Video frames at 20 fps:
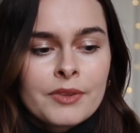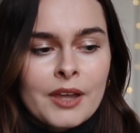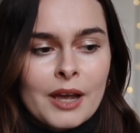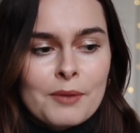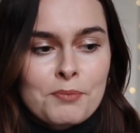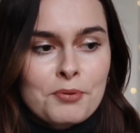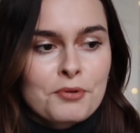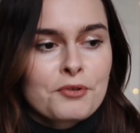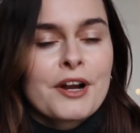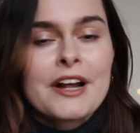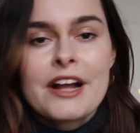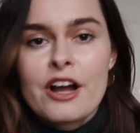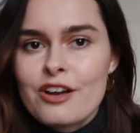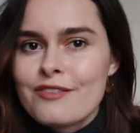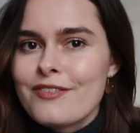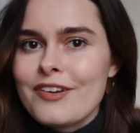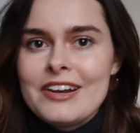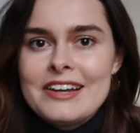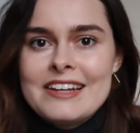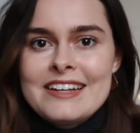I bring
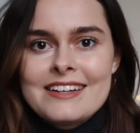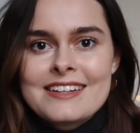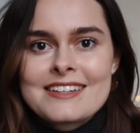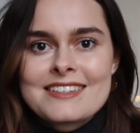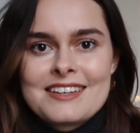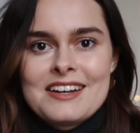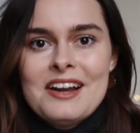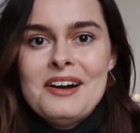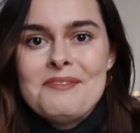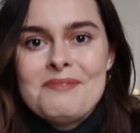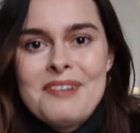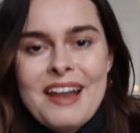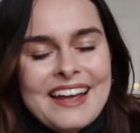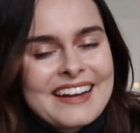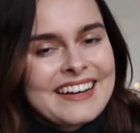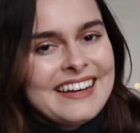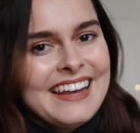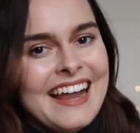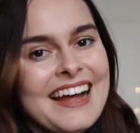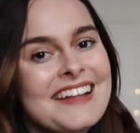over leeks and I'm
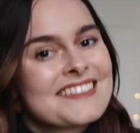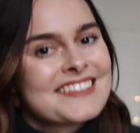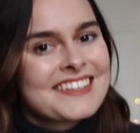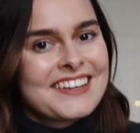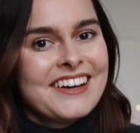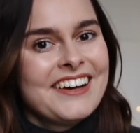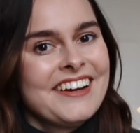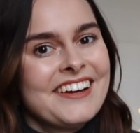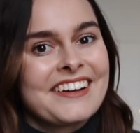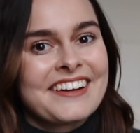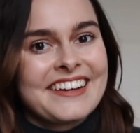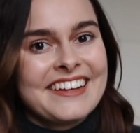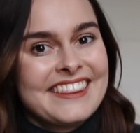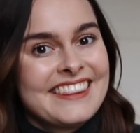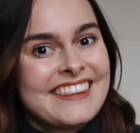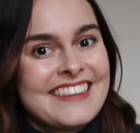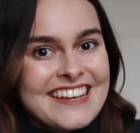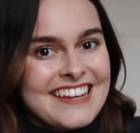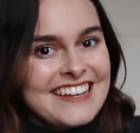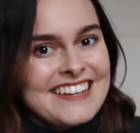like, let's cook
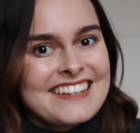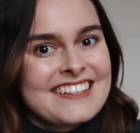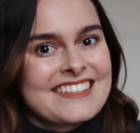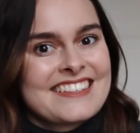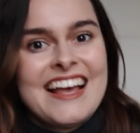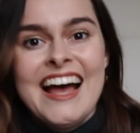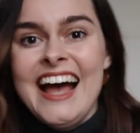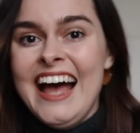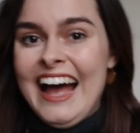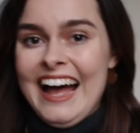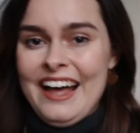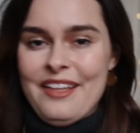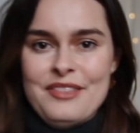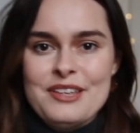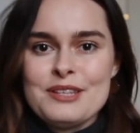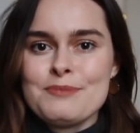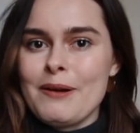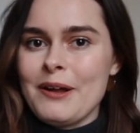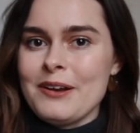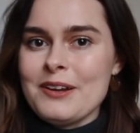these and
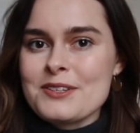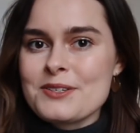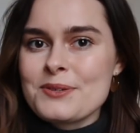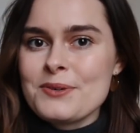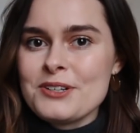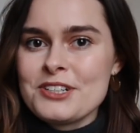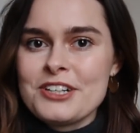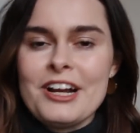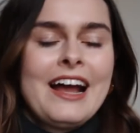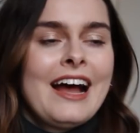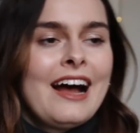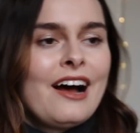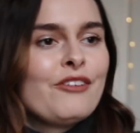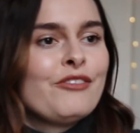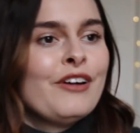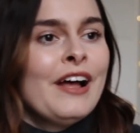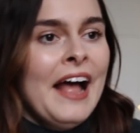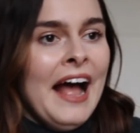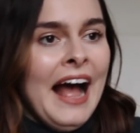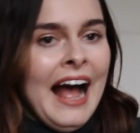this butternut squash I
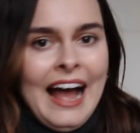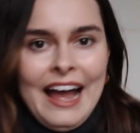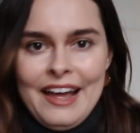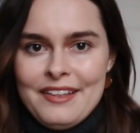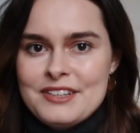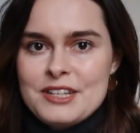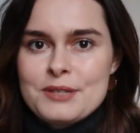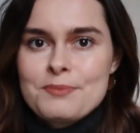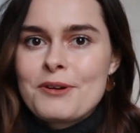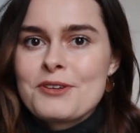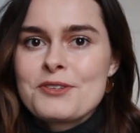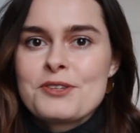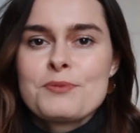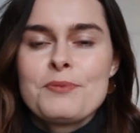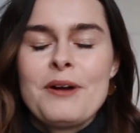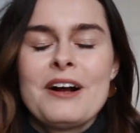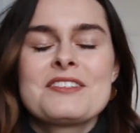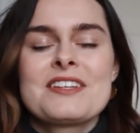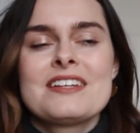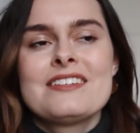have and these Brussels
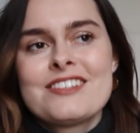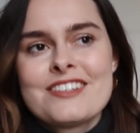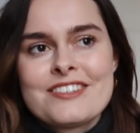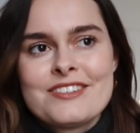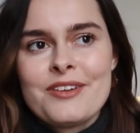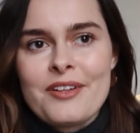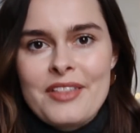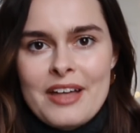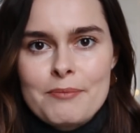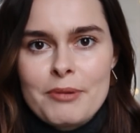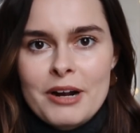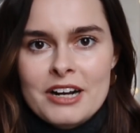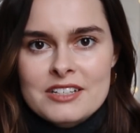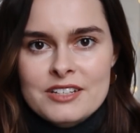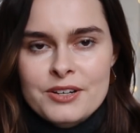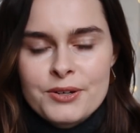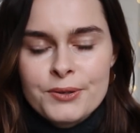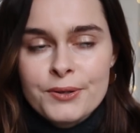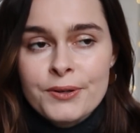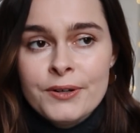sprouts. It's just not that
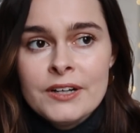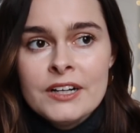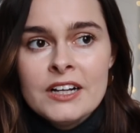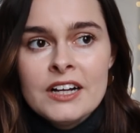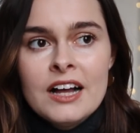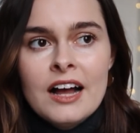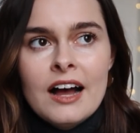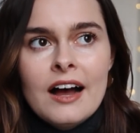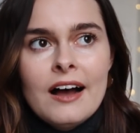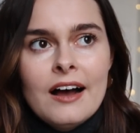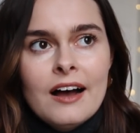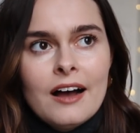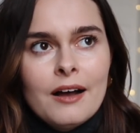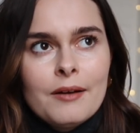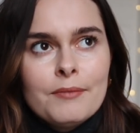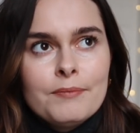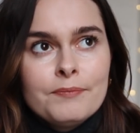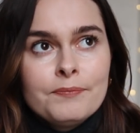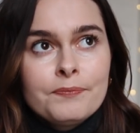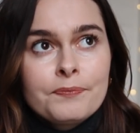practical.
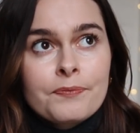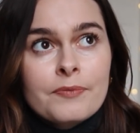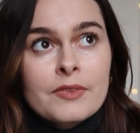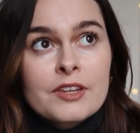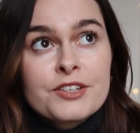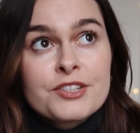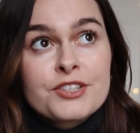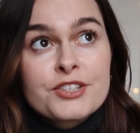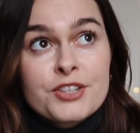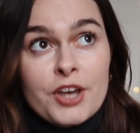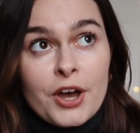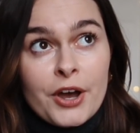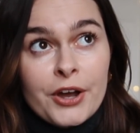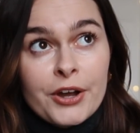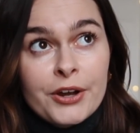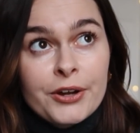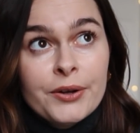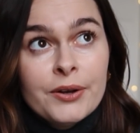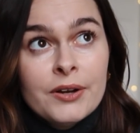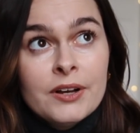
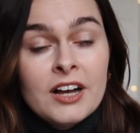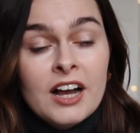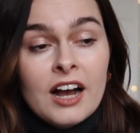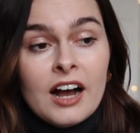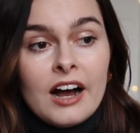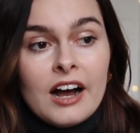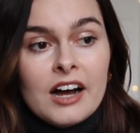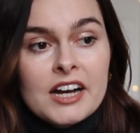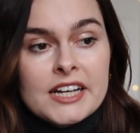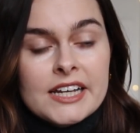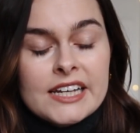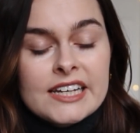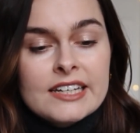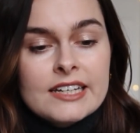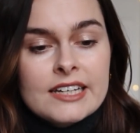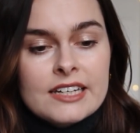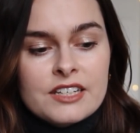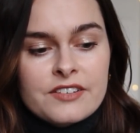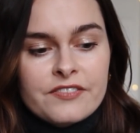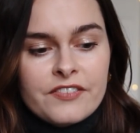So I
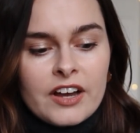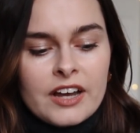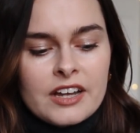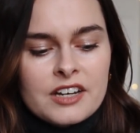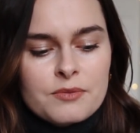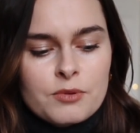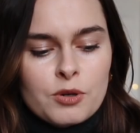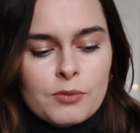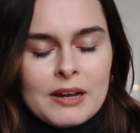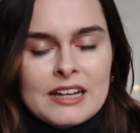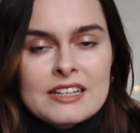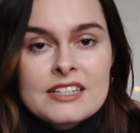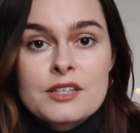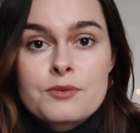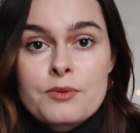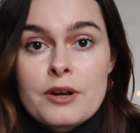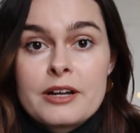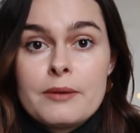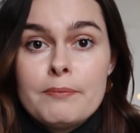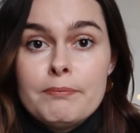need to find more places
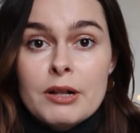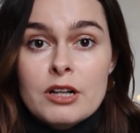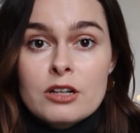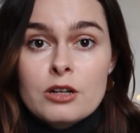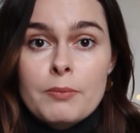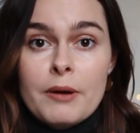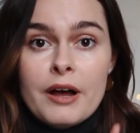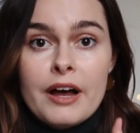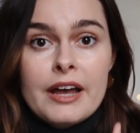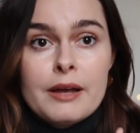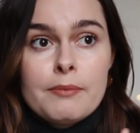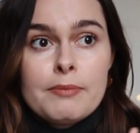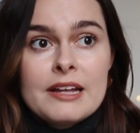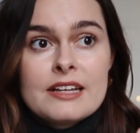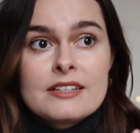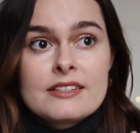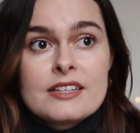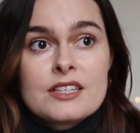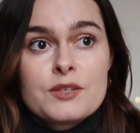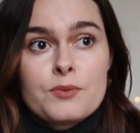where I can bulk buy,
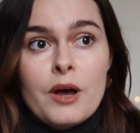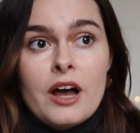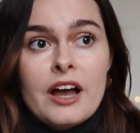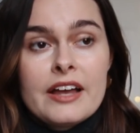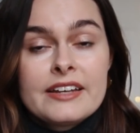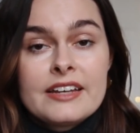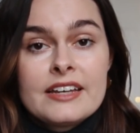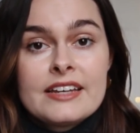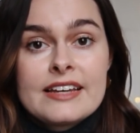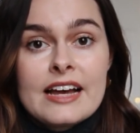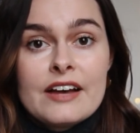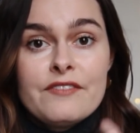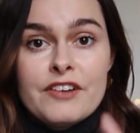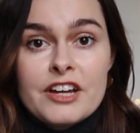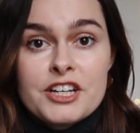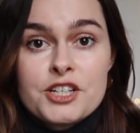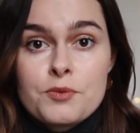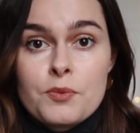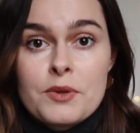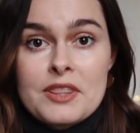places where I can get
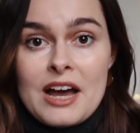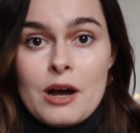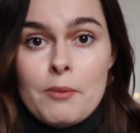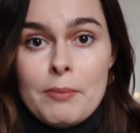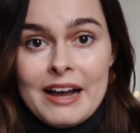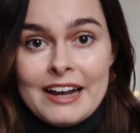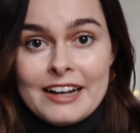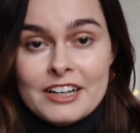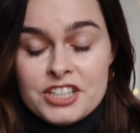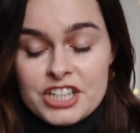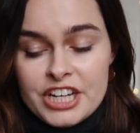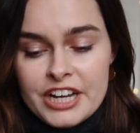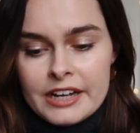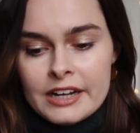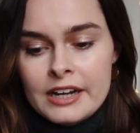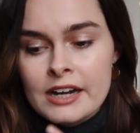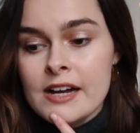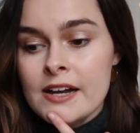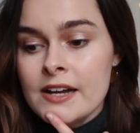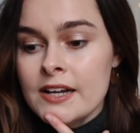veg without
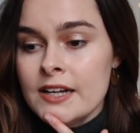packaging